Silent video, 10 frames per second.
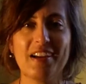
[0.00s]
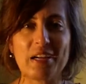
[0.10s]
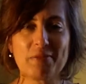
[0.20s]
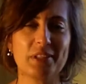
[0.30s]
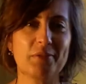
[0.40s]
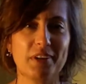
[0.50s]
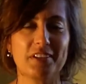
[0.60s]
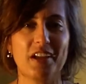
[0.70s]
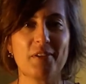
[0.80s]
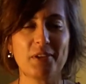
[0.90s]
I really
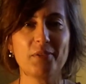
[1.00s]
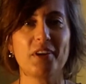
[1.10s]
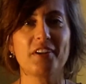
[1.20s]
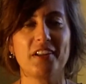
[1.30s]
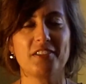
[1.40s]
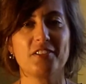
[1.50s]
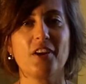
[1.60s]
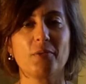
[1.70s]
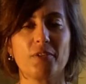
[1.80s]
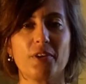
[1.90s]
want I really want to
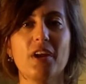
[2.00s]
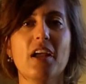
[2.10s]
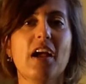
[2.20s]
talk with her.